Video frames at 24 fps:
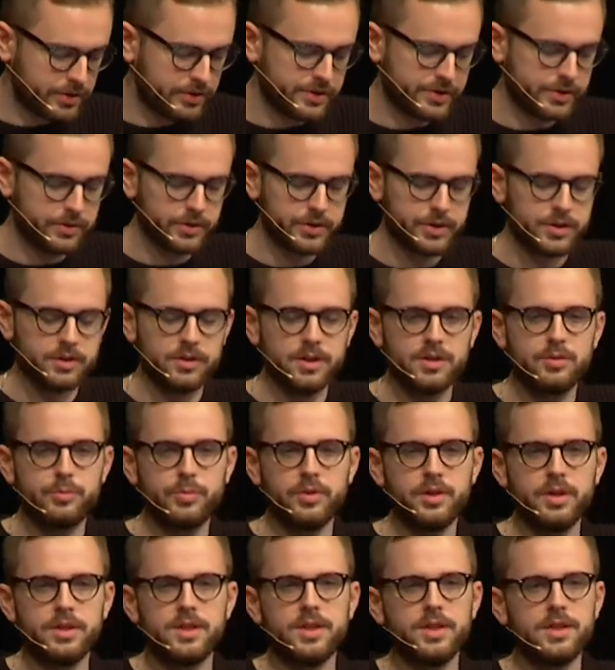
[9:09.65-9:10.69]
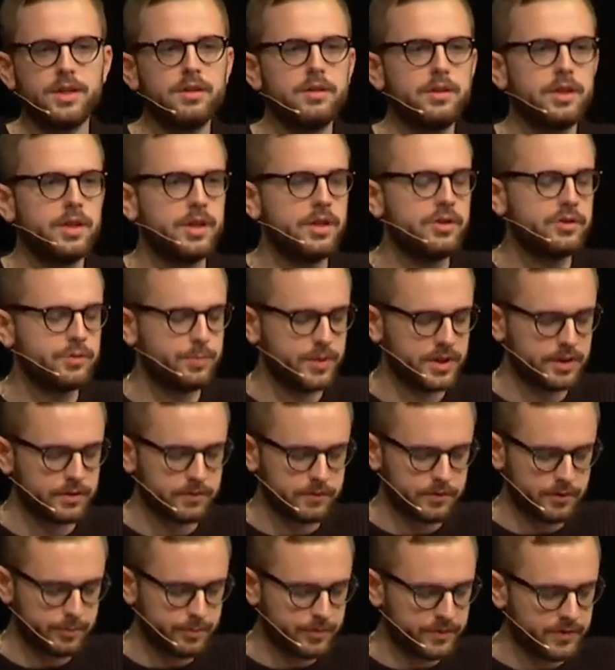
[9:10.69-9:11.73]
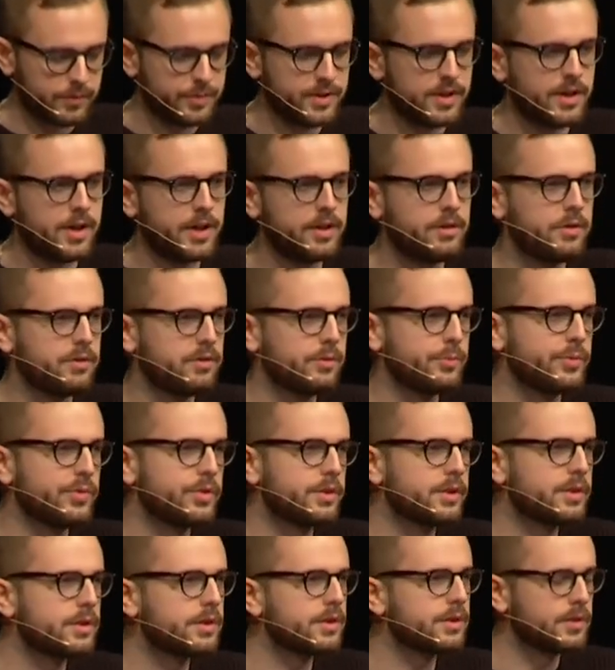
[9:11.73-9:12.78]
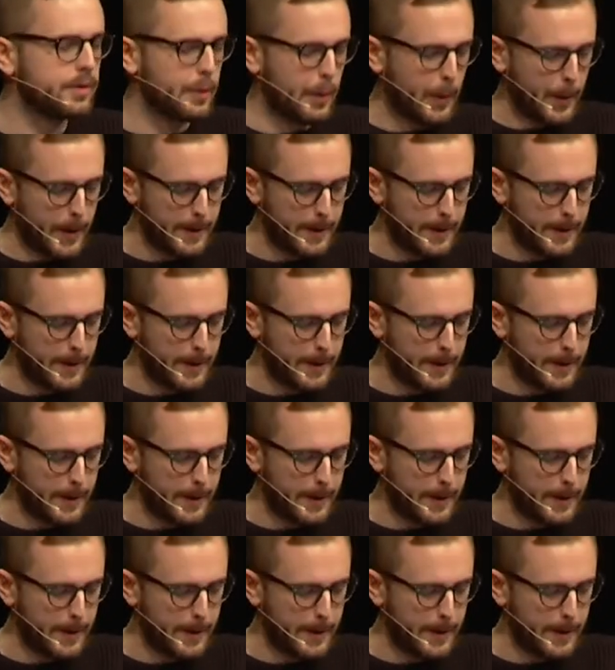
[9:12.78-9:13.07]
social and political engagement from the hacker community.